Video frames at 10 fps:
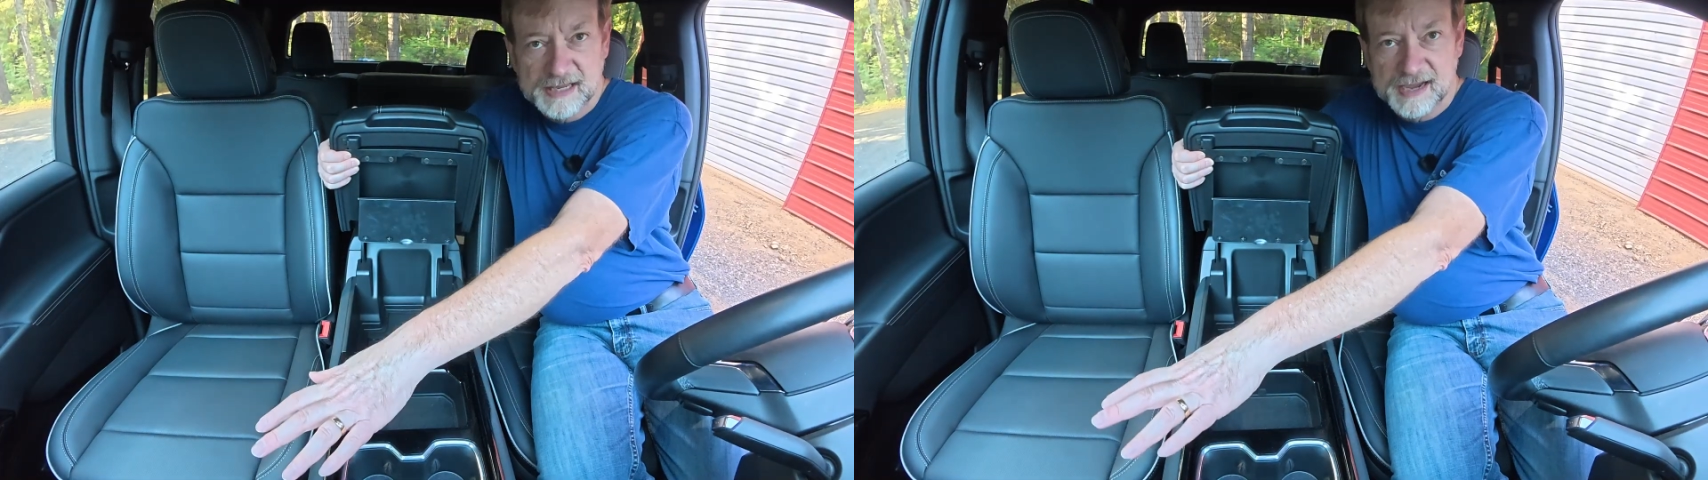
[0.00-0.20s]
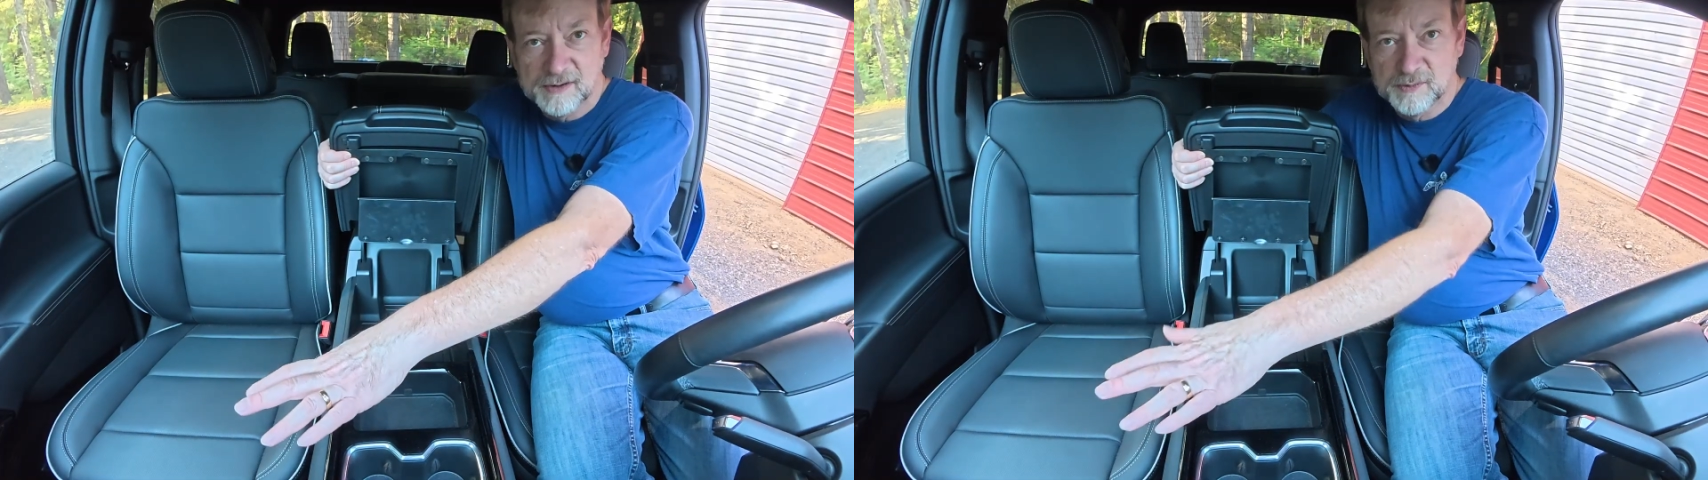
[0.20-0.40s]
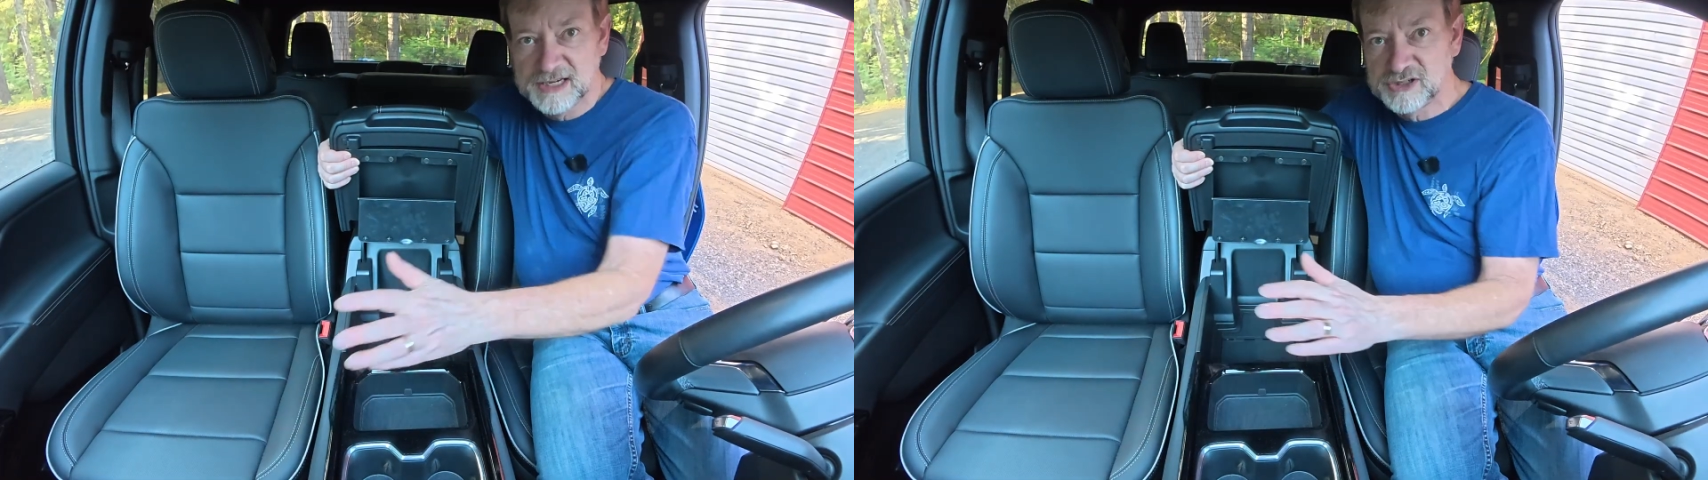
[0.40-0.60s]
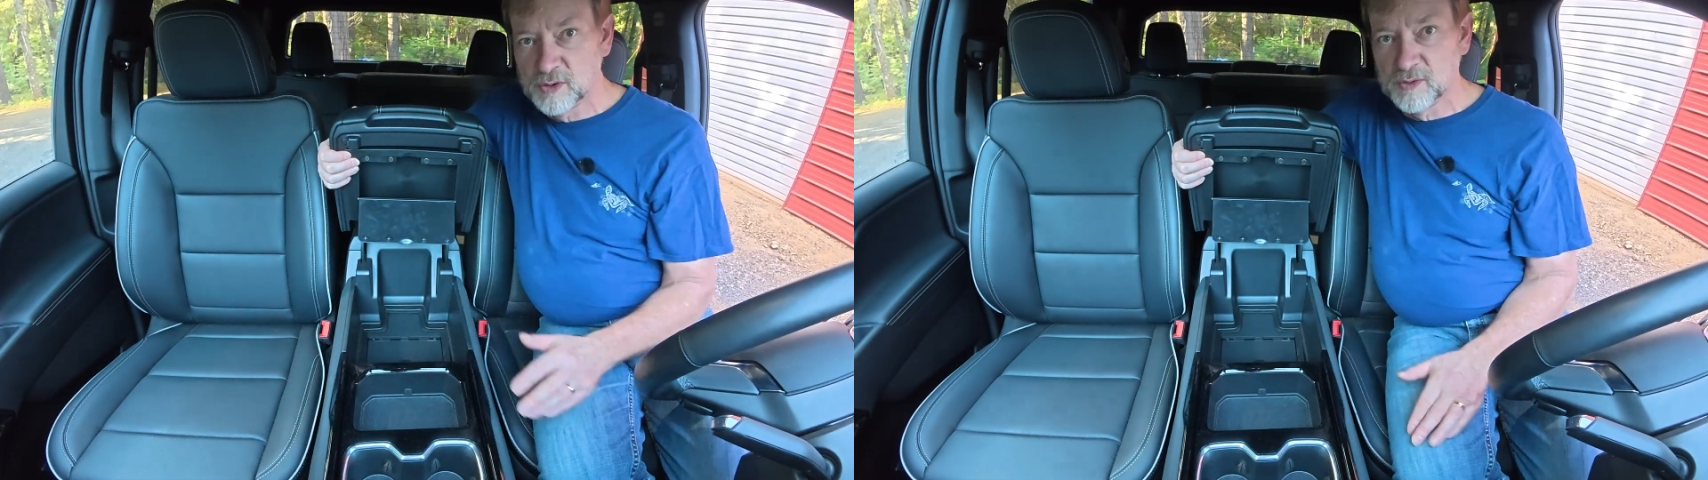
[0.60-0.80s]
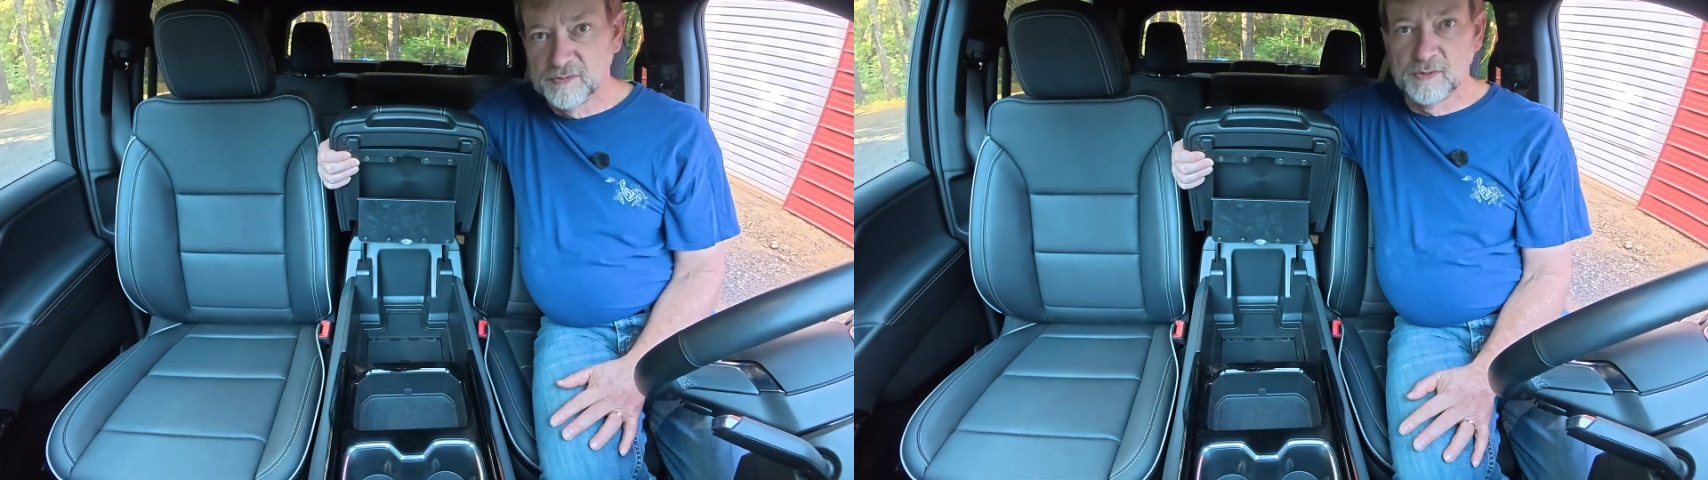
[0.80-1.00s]
can't reach
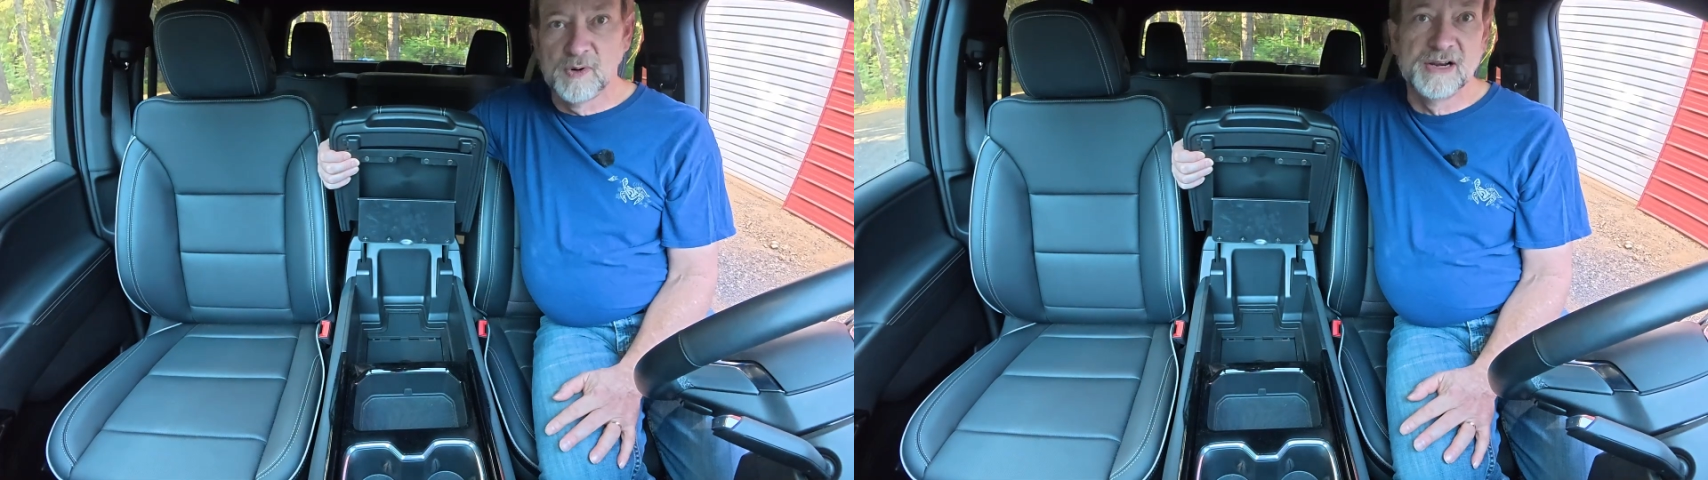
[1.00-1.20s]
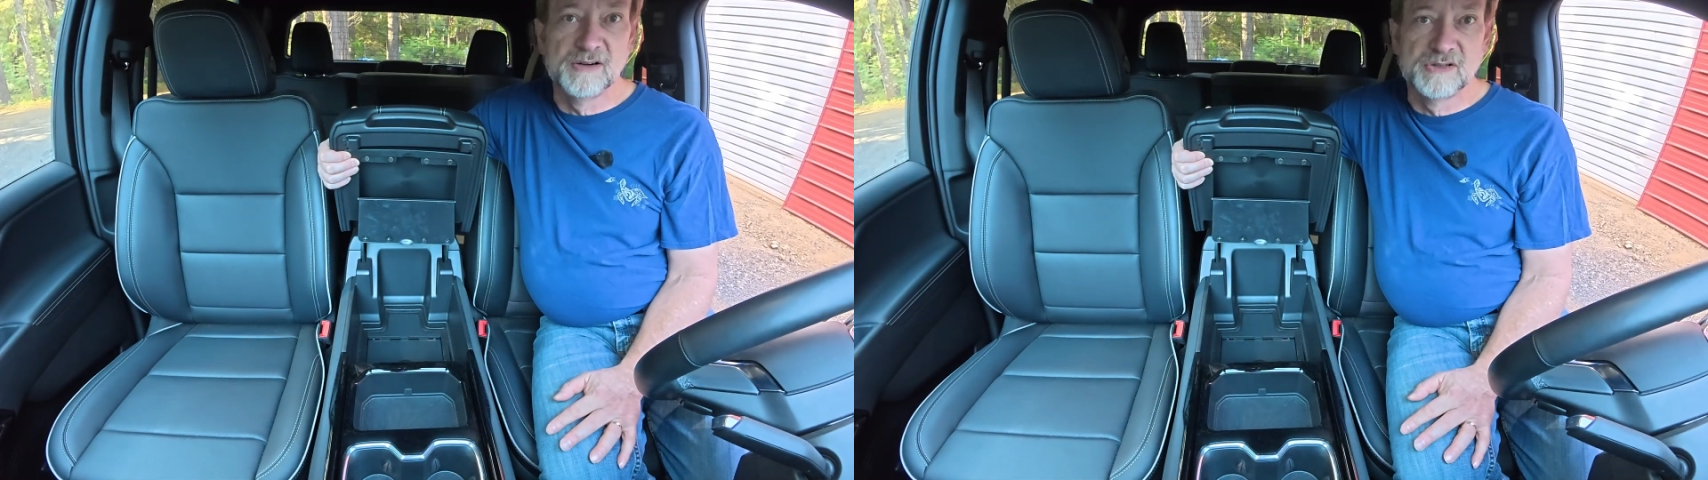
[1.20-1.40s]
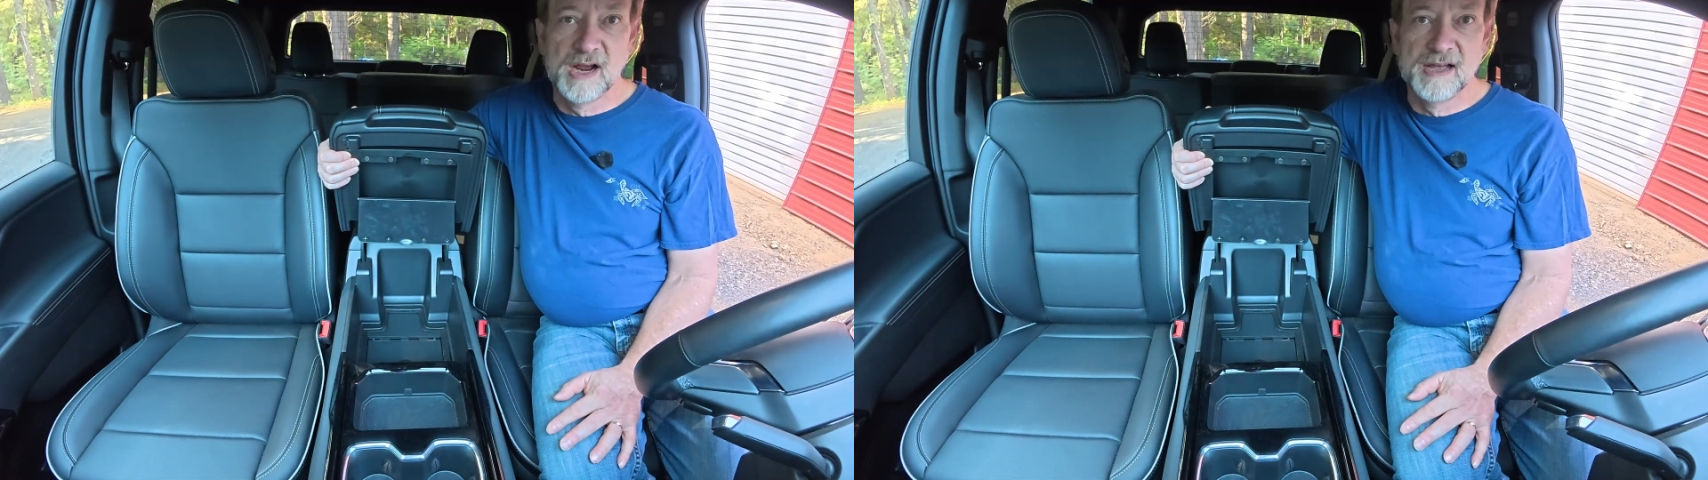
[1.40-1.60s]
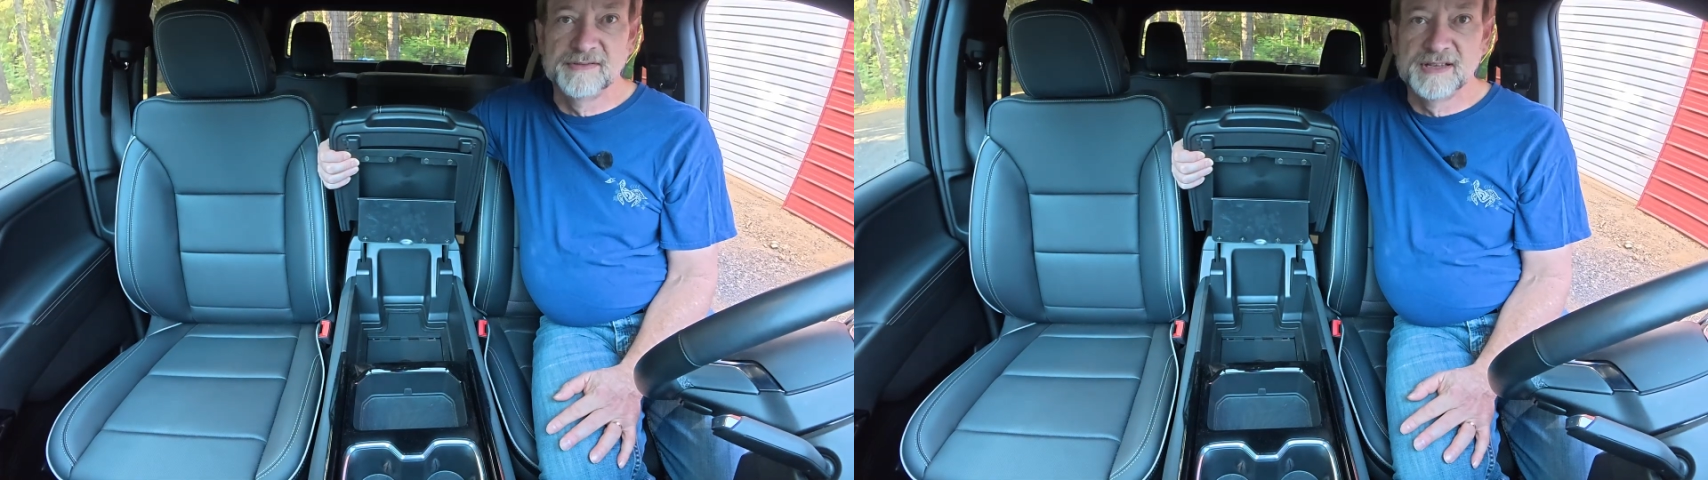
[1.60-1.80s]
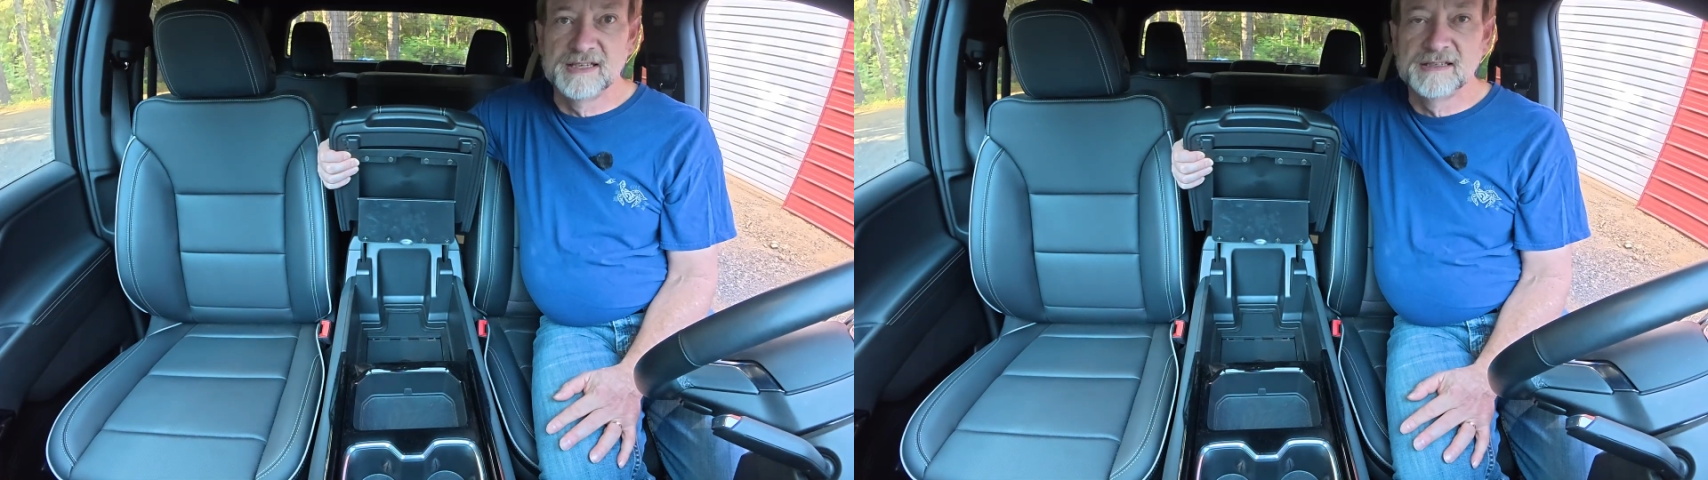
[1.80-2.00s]
over while you're
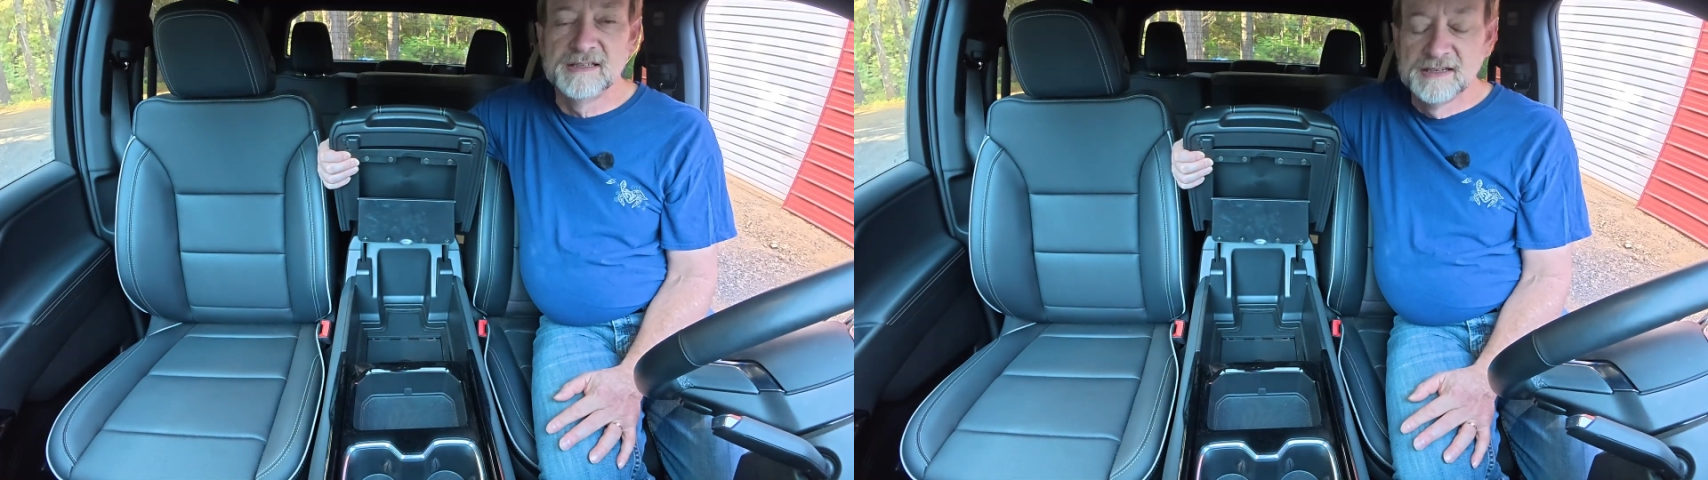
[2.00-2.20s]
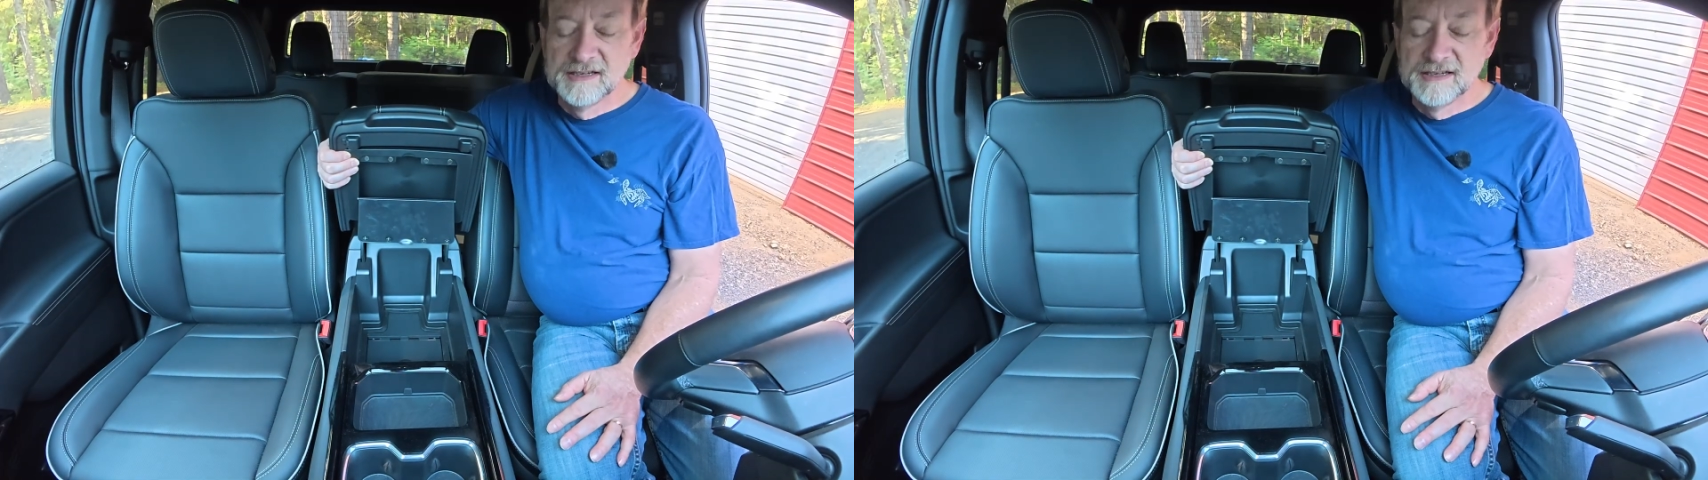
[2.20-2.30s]
driving